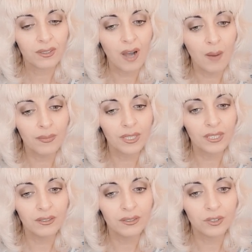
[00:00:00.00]
come
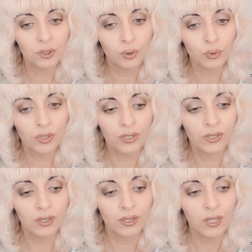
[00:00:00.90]
into
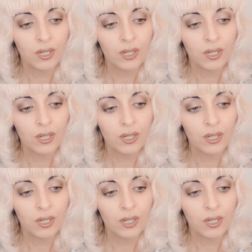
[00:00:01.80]
the